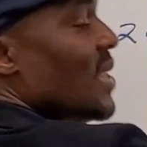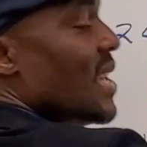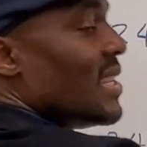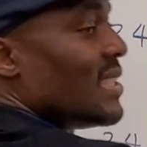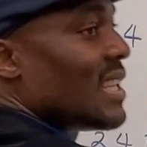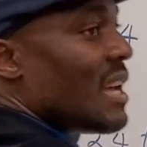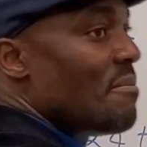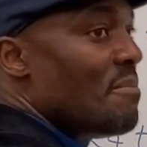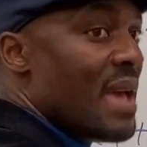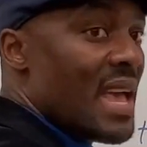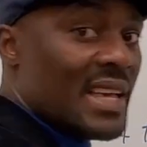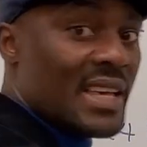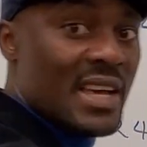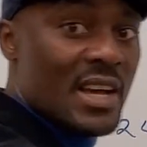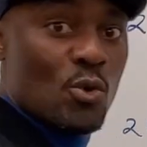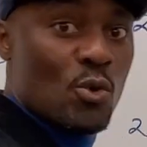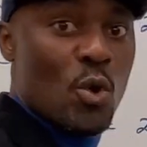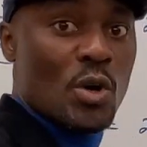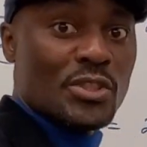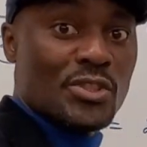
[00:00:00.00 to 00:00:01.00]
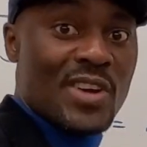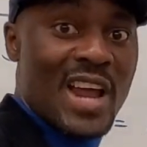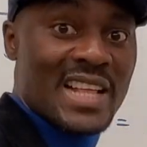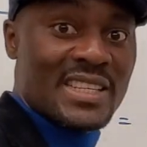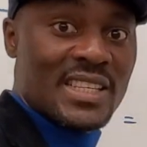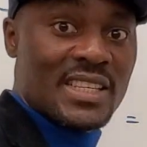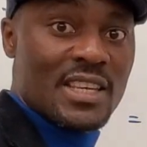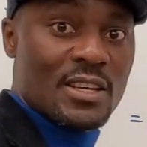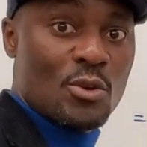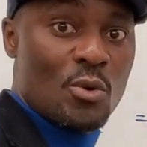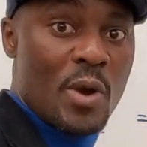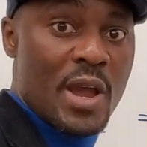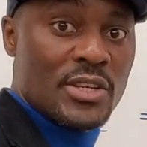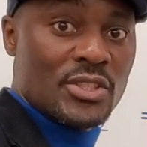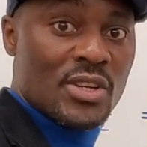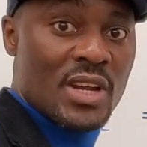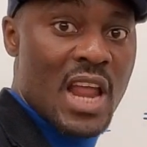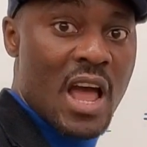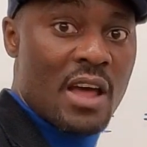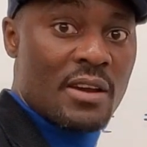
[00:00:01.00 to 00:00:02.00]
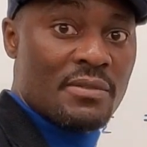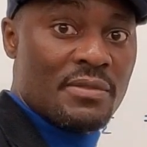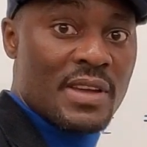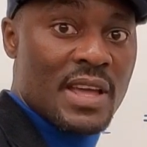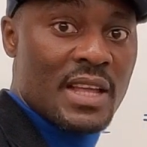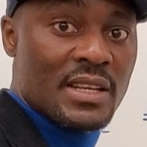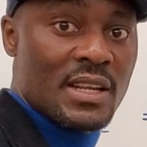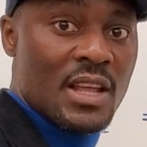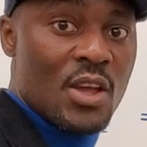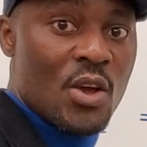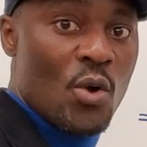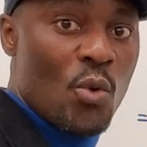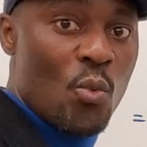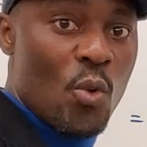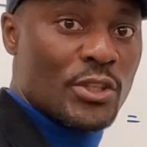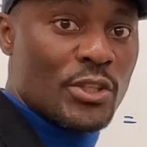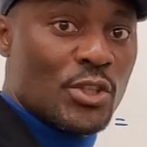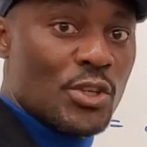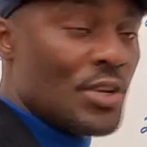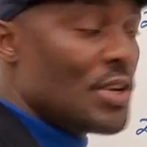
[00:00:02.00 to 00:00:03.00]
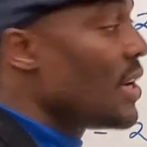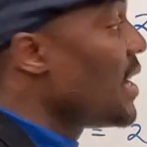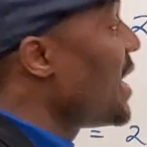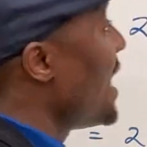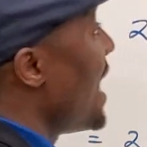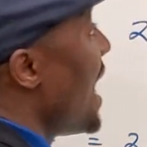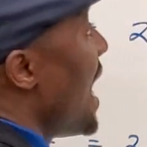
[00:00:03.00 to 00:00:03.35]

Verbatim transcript: this and make a quadratic equation out of it, what you're going to